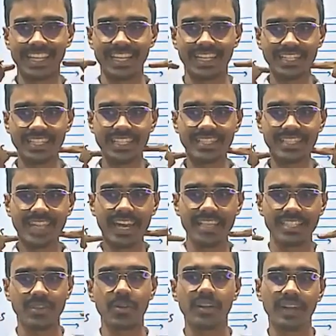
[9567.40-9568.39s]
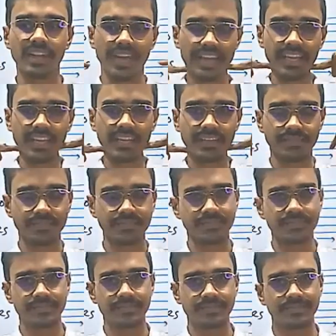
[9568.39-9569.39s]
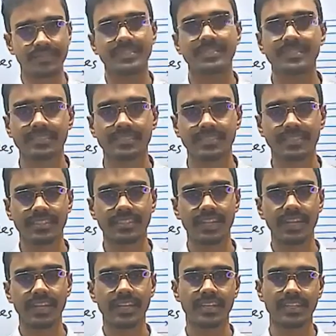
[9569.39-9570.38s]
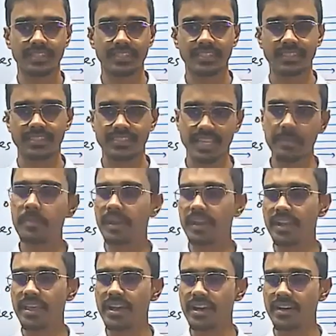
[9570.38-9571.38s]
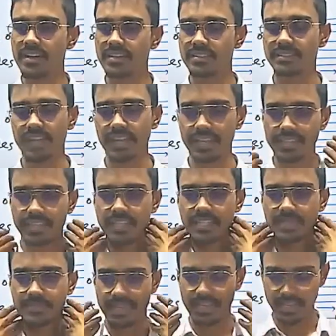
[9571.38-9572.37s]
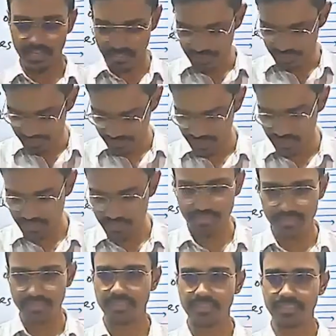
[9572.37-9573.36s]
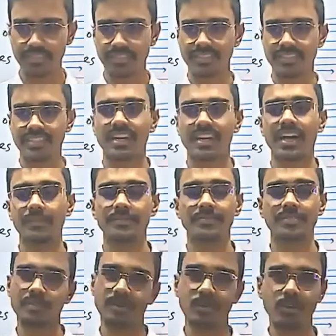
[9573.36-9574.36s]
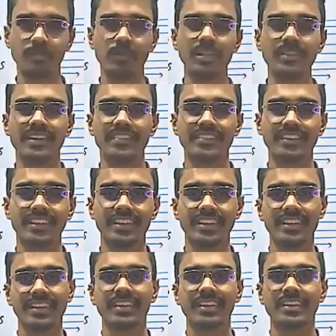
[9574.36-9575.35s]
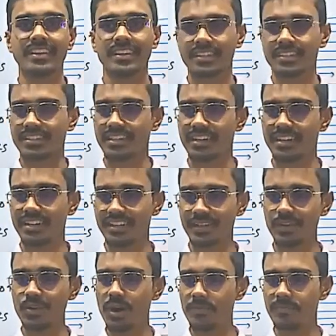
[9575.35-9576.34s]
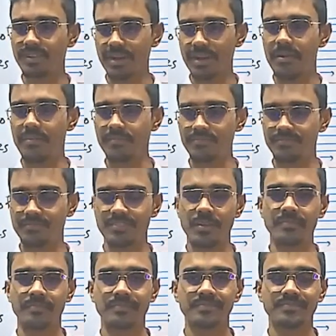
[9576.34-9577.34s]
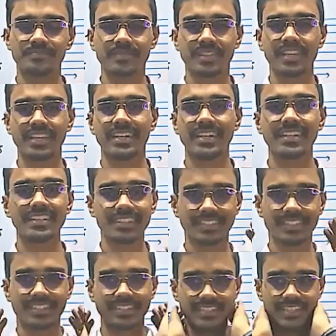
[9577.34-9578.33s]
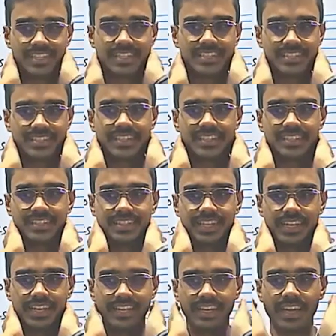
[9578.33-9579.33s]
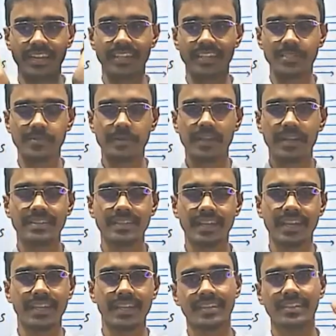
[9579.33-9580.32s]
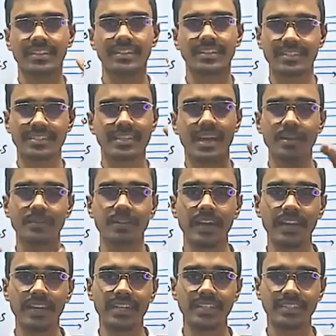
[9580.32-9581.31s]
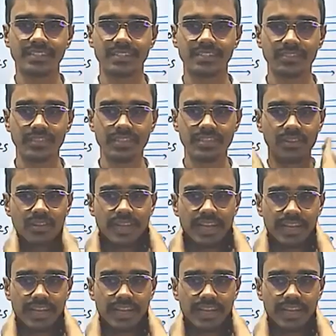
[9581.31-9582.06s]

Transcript: That is called necking. Right? Same idea. Getting thinner. Make anything thin. I mean, from the whole body, when we come up from here, this is thin, and this part is again, it's kind of wider. So this is called neck.